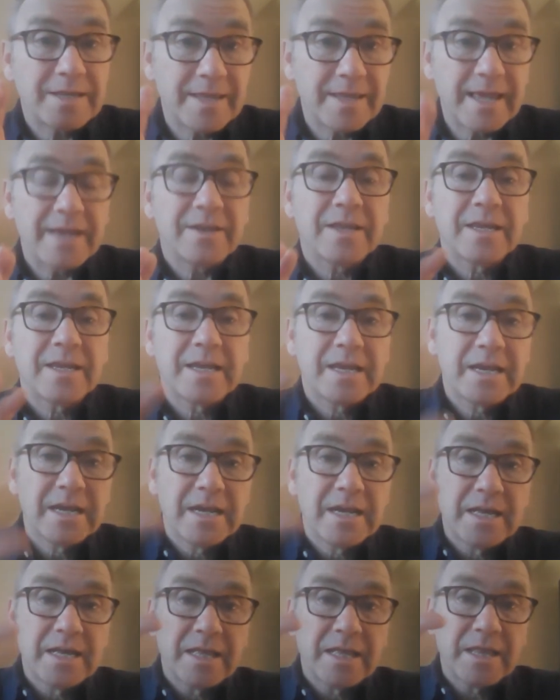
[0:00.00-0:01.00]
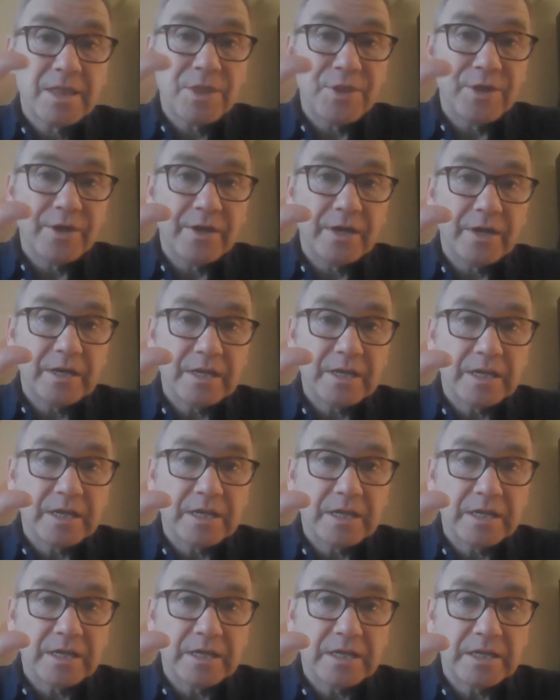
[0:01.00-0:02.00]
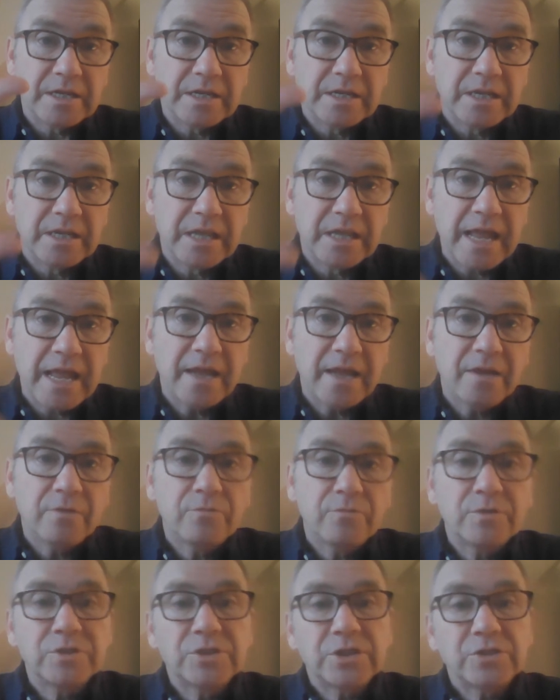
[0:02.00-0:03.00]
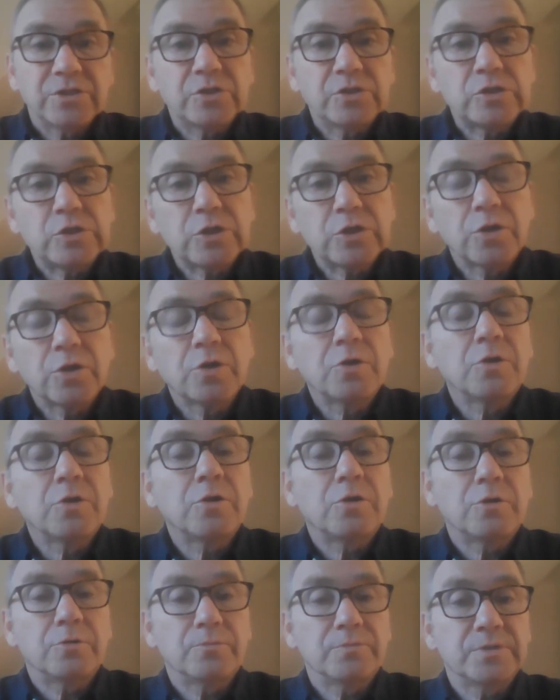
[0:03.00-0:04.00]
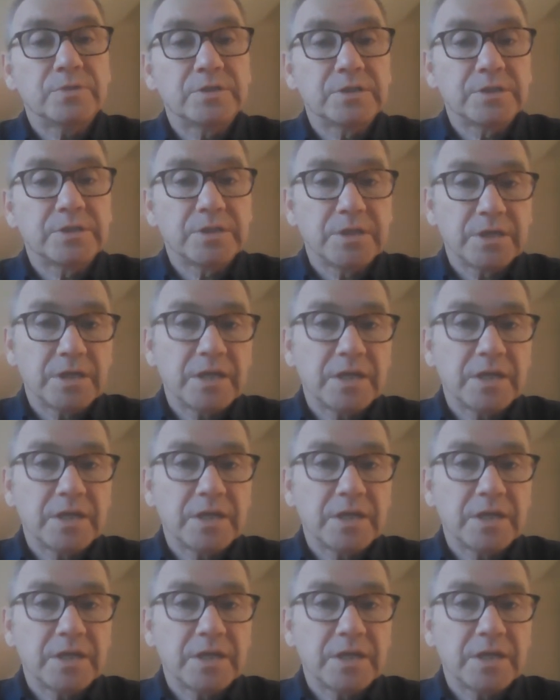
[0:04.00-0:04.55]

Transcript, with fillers: That the language and terms